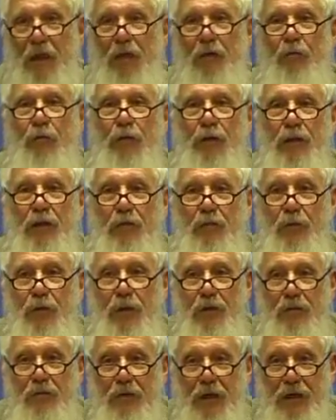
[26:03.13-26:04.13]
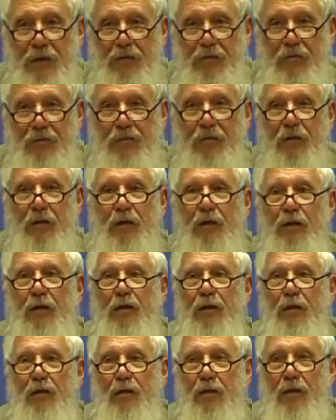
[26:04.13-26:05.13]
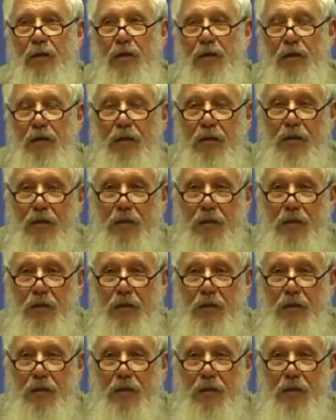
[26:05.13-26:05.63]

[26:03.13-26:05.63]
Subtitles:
When there were threats, the